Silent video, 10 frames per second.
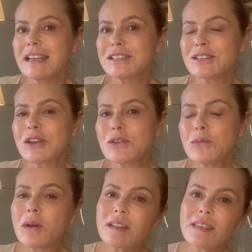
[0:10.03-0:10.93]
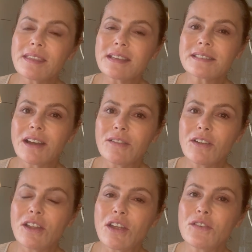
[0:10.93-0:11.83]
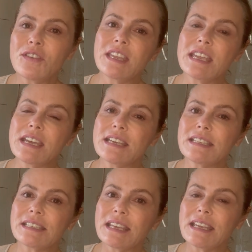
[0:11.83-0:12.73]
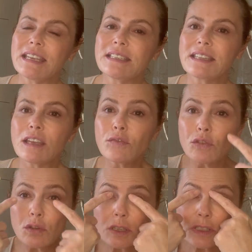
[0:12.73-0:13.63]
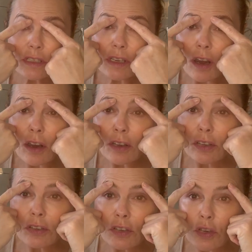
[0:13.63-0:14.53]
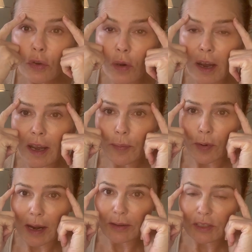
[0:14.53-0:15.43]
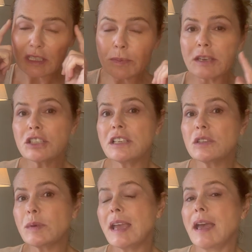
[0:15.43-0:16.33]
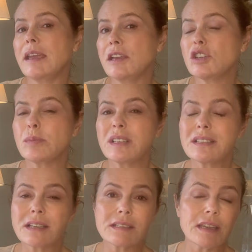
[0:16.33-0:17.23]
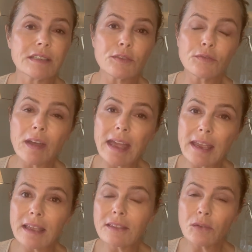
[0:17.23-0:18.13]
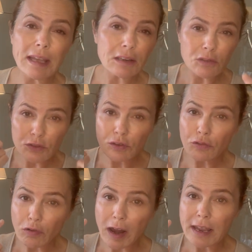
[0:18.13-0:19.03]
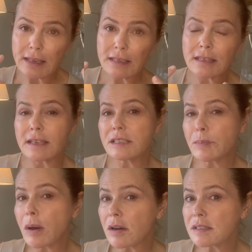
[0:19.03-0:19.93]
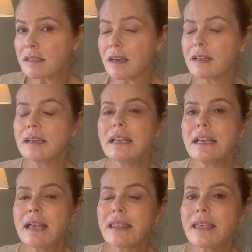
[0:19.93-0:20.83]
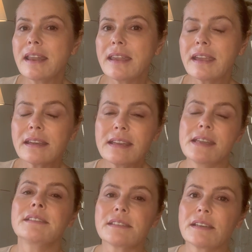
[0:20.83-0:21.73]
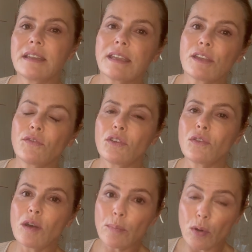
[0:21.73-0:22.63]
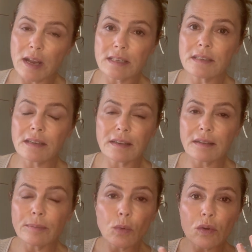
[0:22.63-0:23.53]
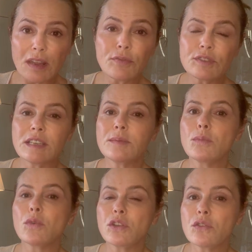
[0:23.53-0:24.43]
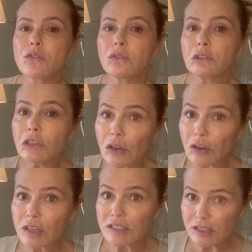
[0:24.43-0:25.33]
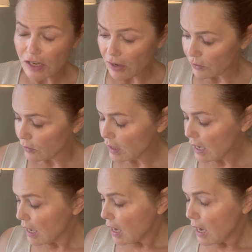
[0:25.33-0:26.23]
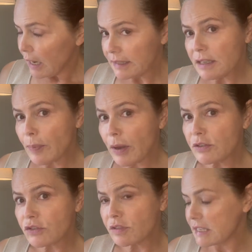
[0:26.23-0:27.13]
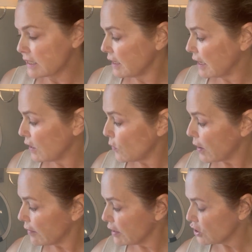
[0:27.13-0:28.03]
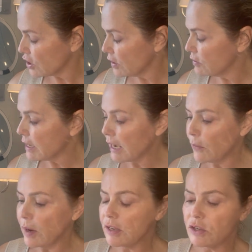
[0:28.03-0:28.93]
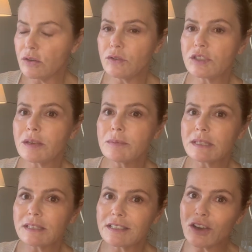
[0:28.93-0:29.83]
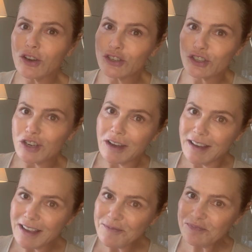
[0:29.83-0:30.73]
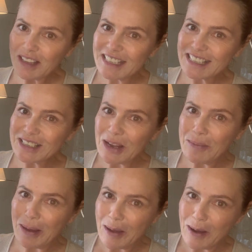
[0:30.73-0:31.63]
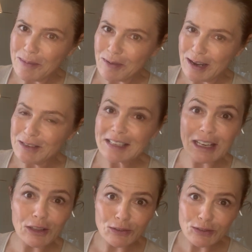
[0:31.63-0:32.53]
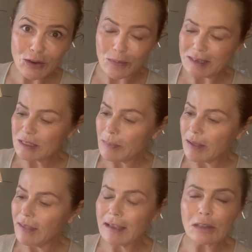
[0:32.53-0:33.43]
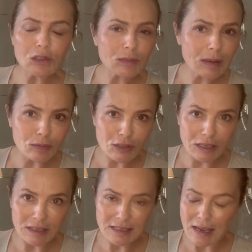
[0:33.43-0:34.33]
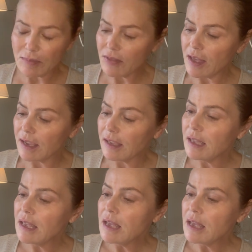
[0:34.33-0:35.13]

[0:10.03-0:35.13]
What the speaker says: So one of the things that I've learned over the years is that if you can darken your eyebrows, especially as we age, because they tend to fade, you get lots of greys, they're sparser, then it can instantly give you a brighter, more lifted, more youthful look. So I did a post recently where I showed how I use moustache dye to dye my eyebrows. I had lots of comments about that, lots of people doing the same thing.